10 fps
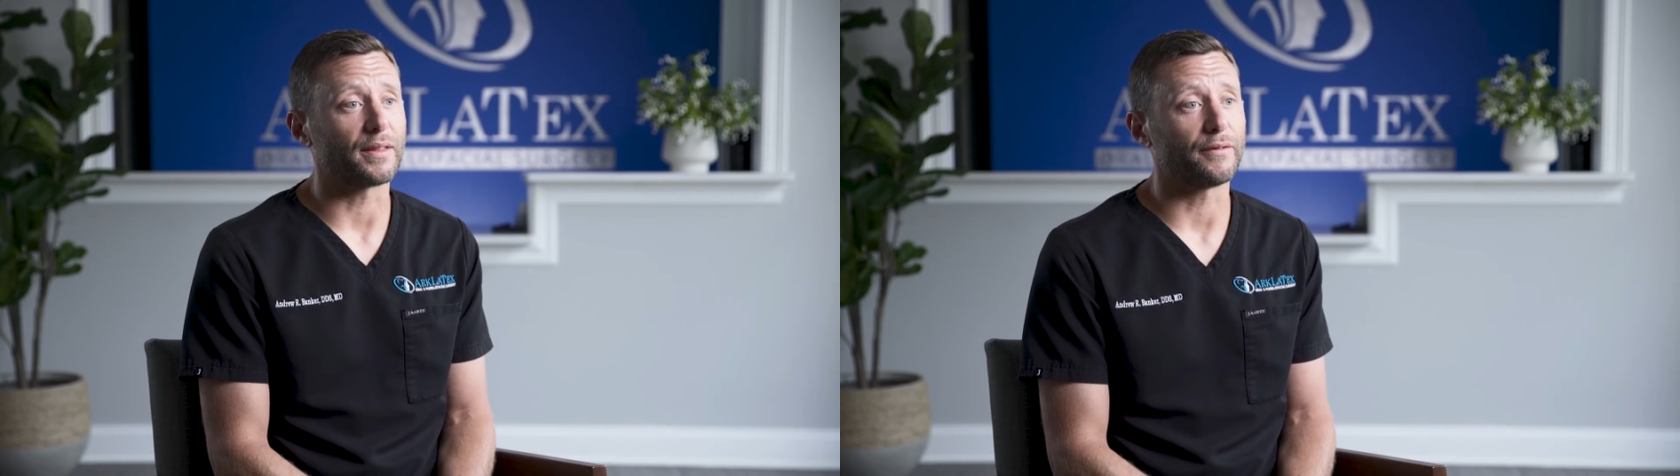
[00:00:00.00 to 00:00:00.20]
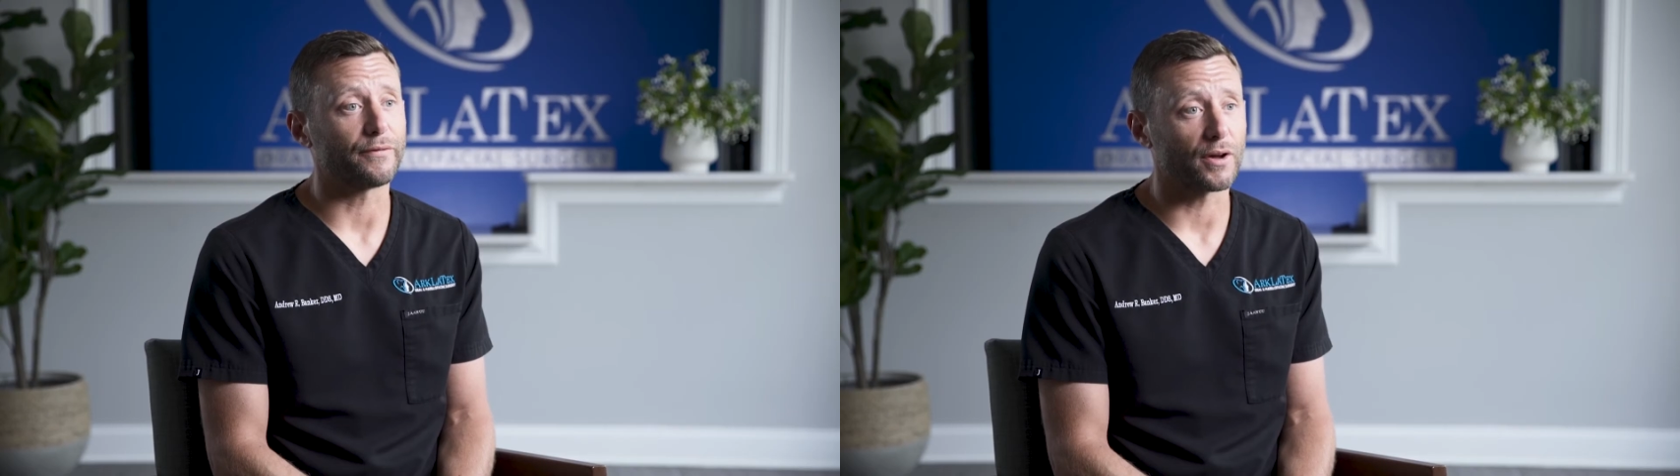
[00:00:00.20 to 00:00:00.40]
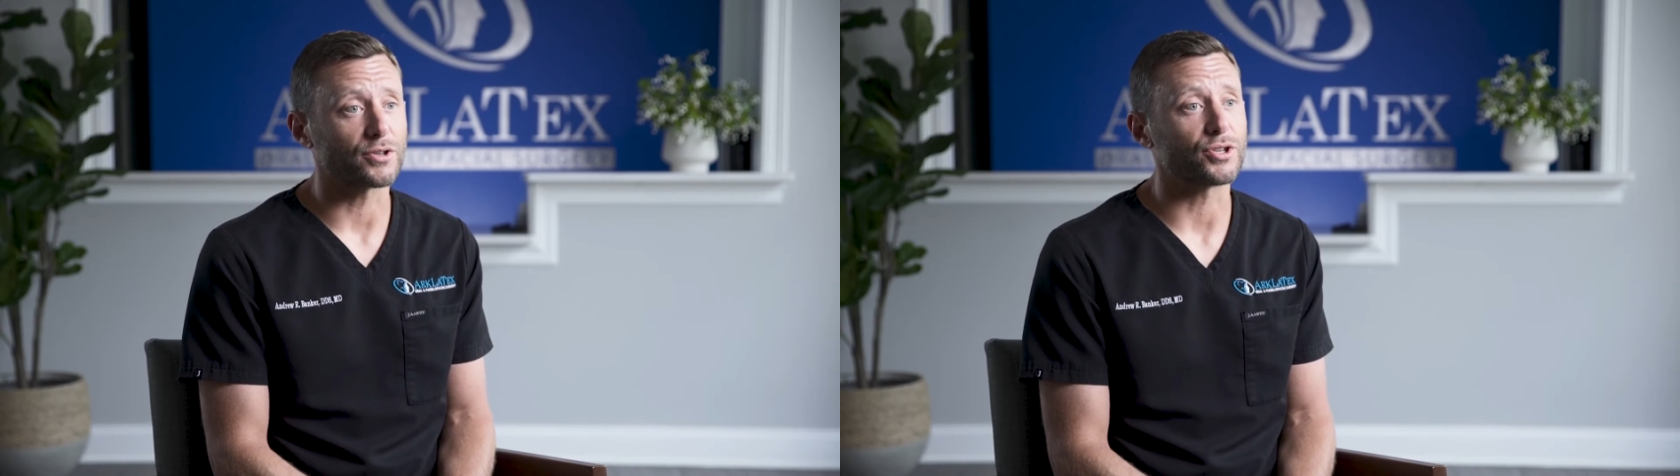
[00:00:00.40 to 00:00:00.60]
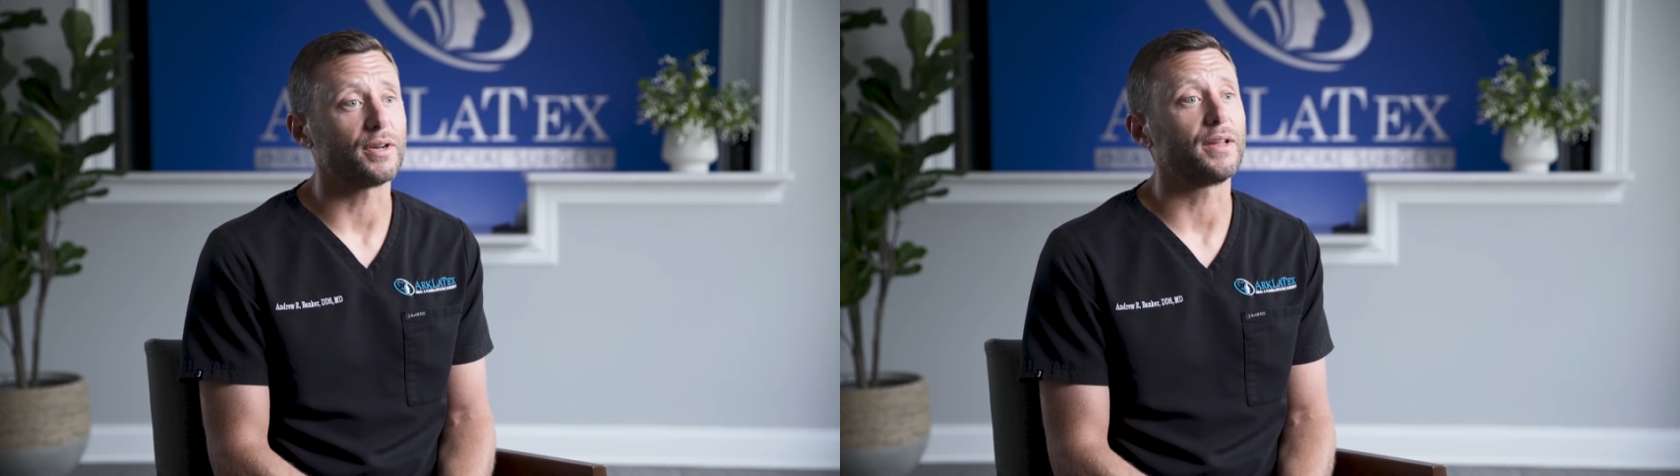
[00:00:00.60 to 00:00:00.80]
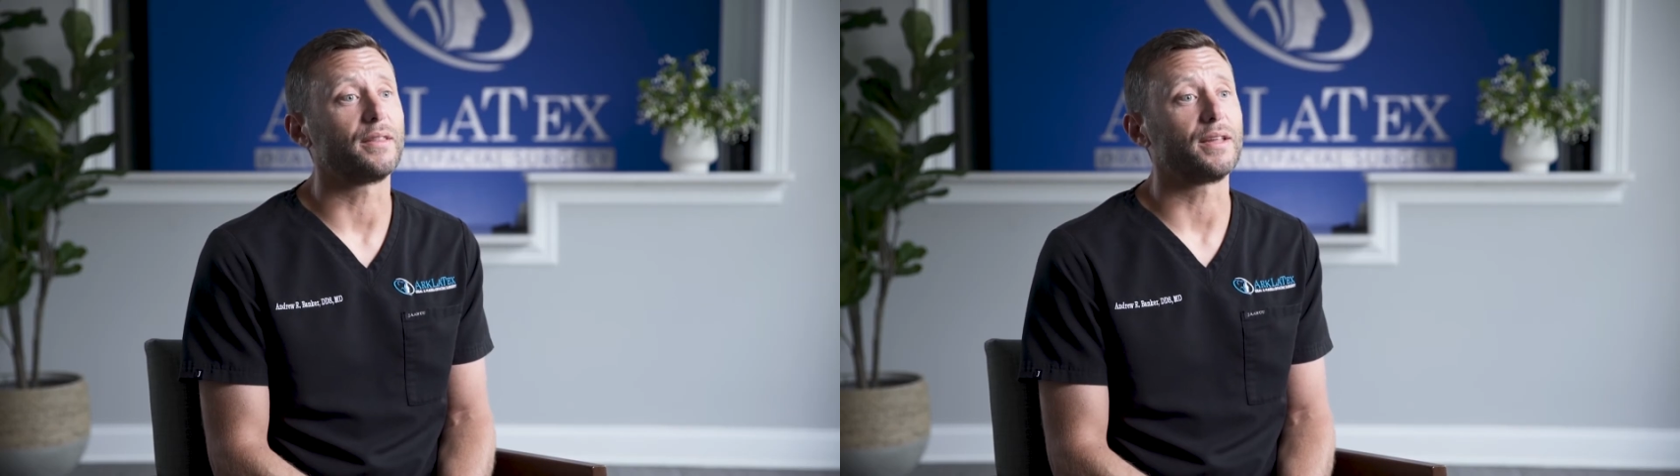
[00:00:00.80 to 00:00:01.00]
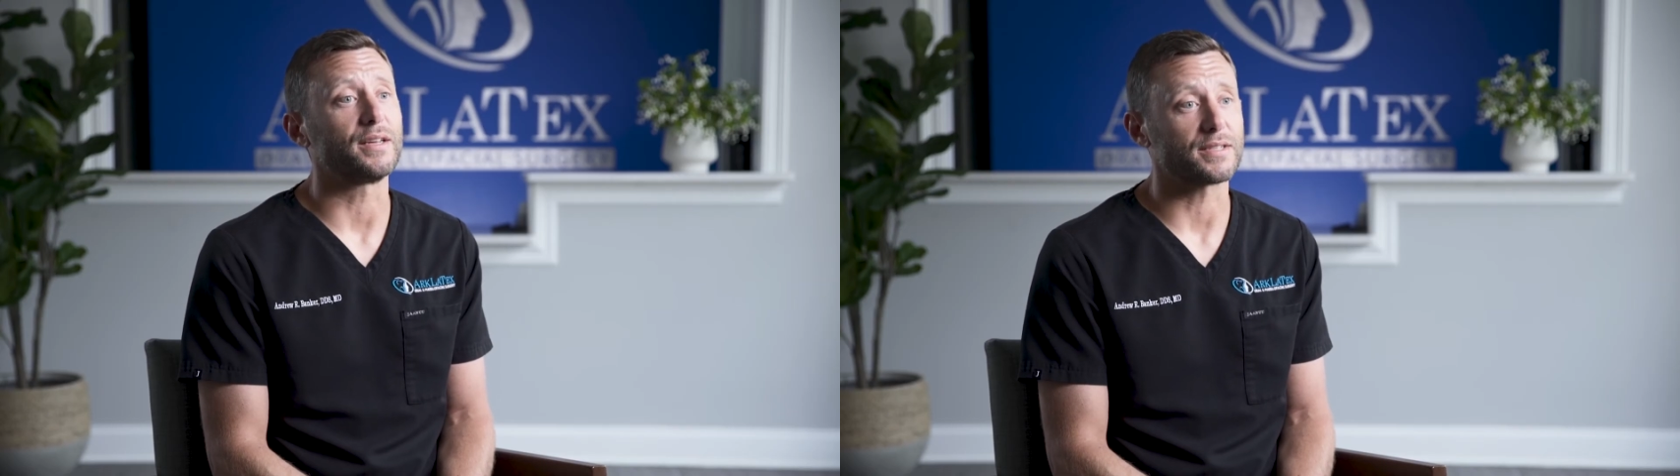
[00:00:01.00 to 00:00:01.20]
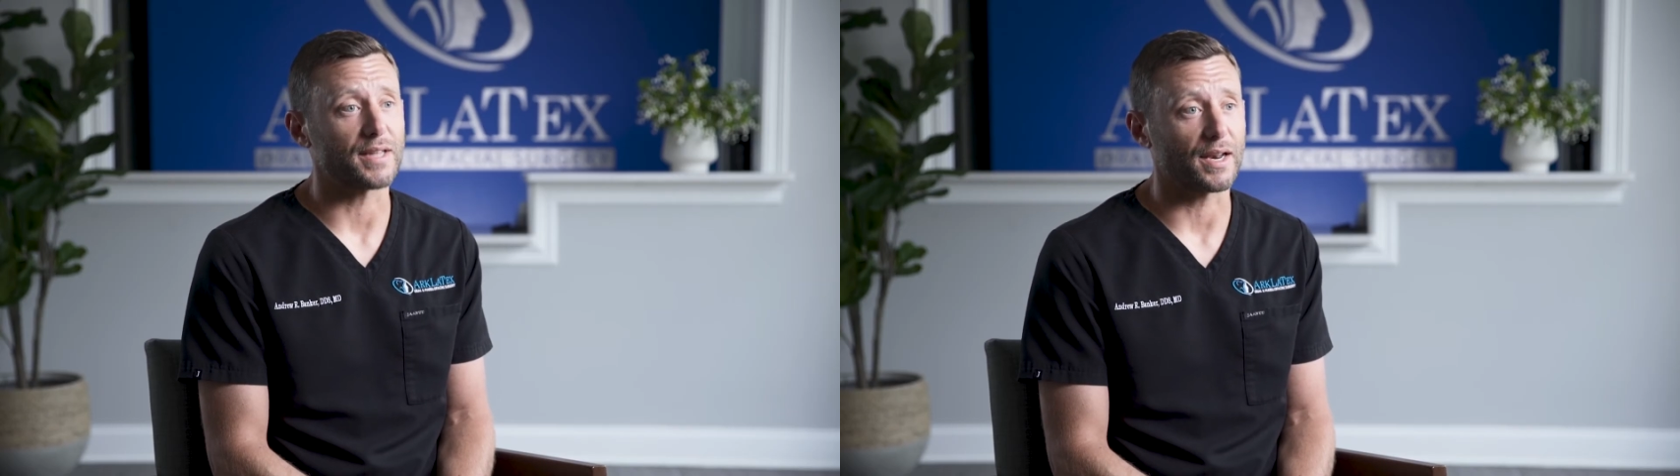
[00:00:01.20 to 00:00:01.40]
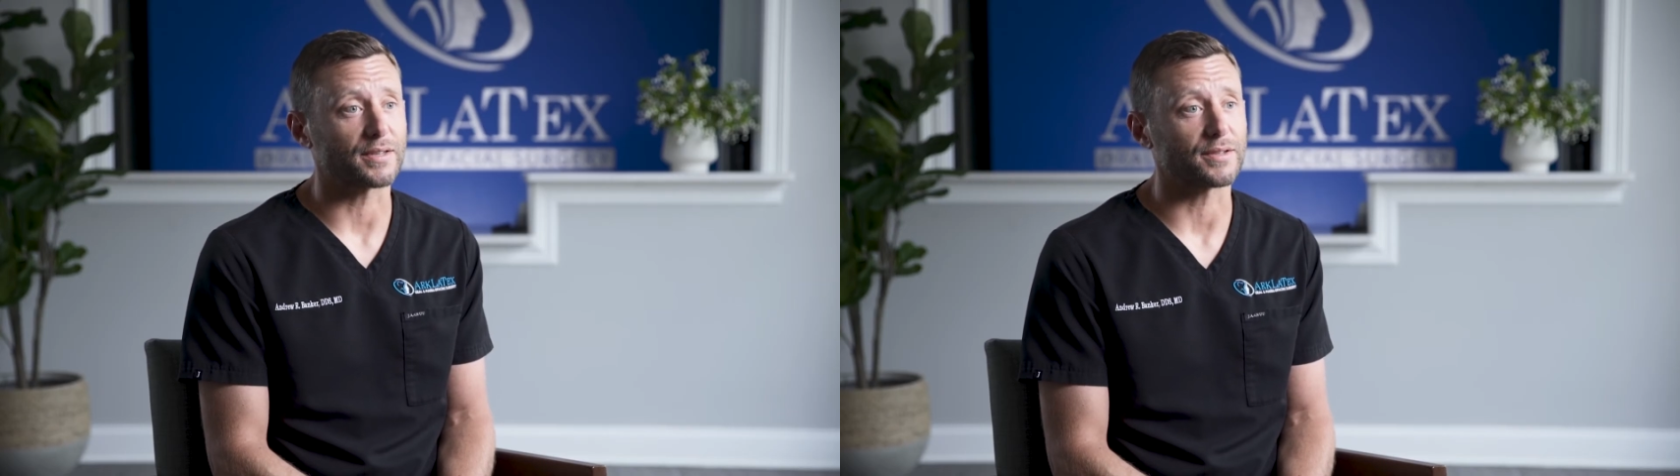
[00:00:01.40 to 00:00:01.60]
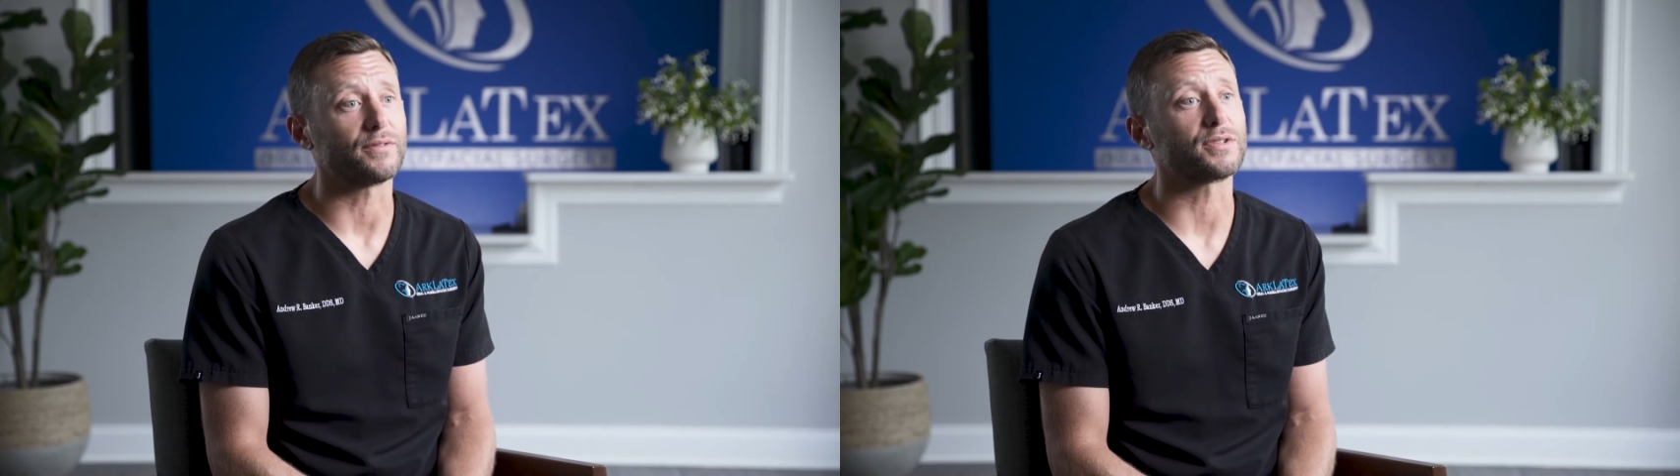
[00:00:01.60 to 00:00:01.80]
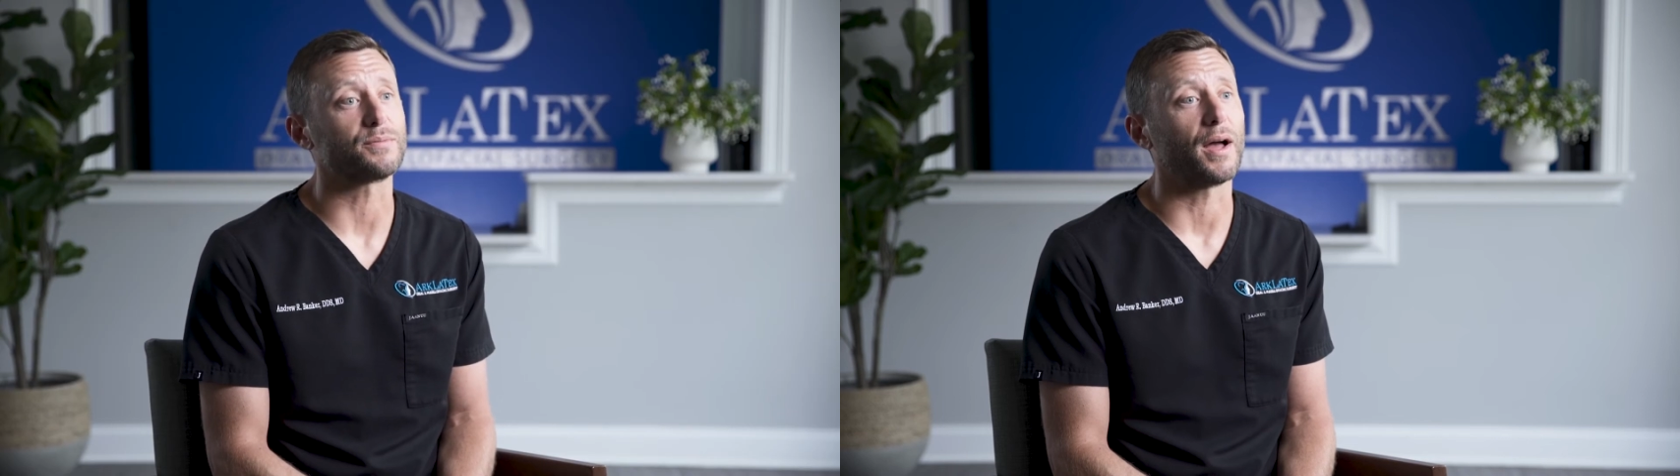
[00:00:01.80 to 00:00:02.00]
the function and the aesthetics of
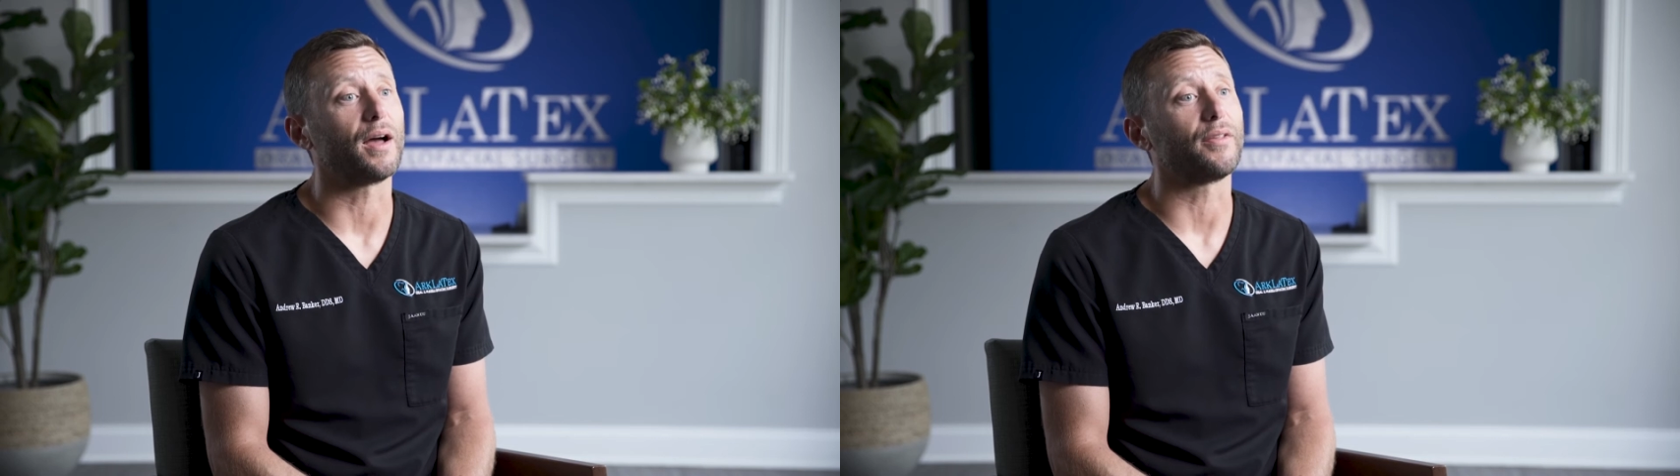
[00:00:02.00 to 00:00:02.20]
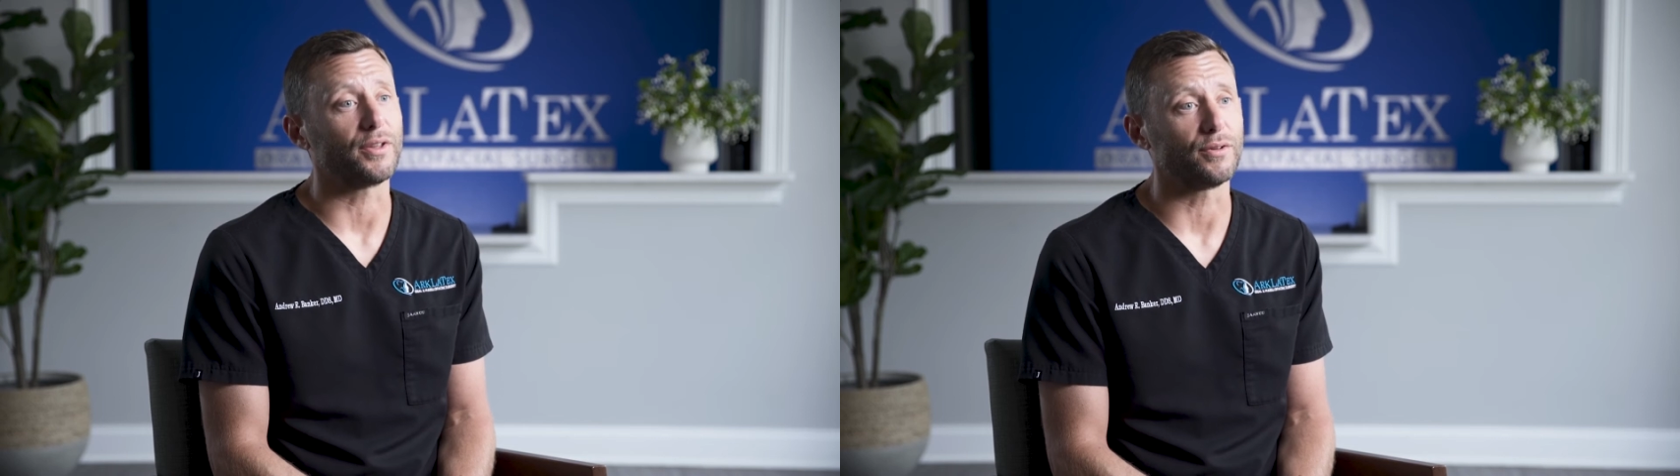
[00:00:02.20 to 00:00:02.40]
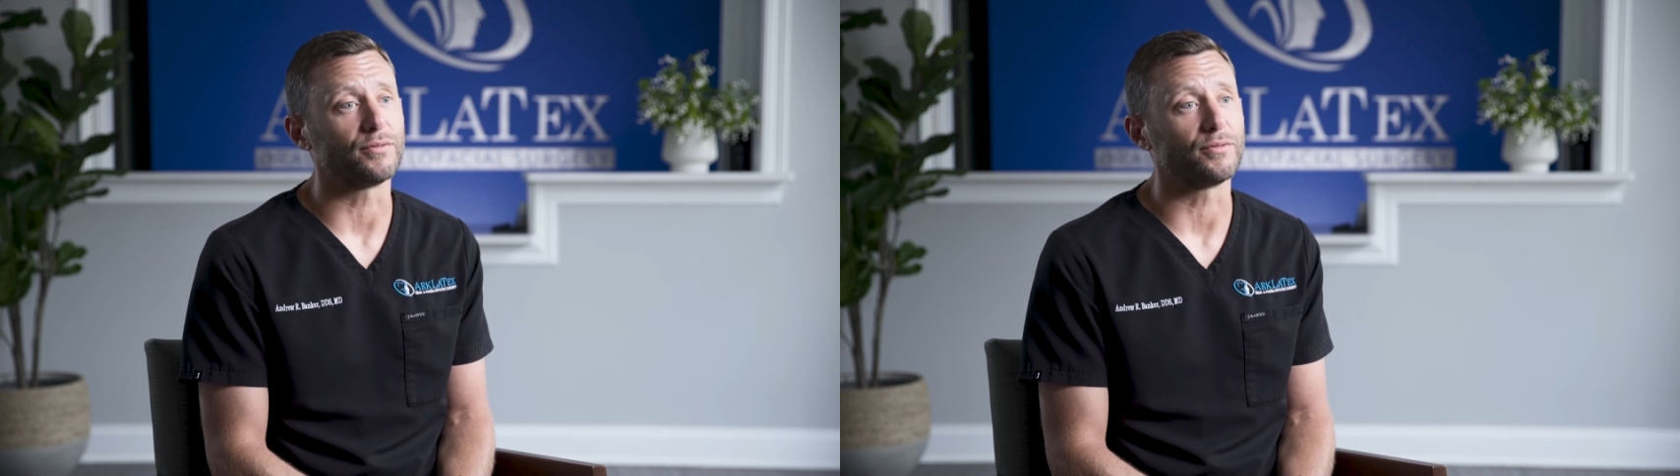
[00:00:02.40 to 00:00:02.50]
a smile that you